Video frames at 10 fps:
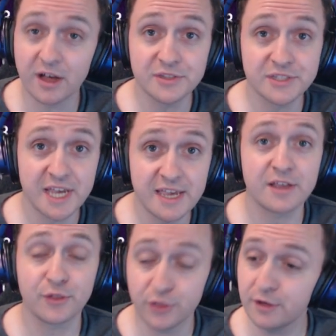I'll
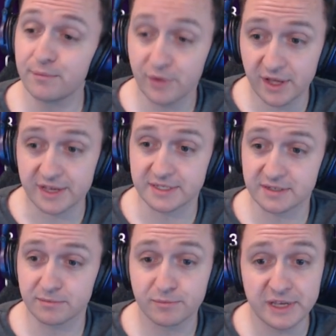take 3rd
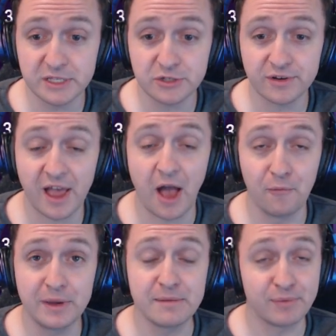place based on how
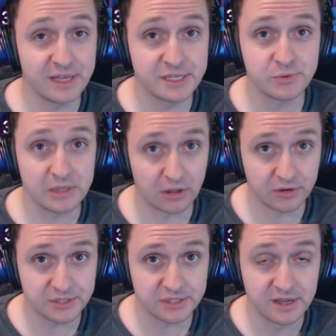many players we
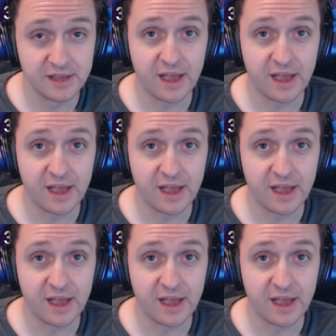lost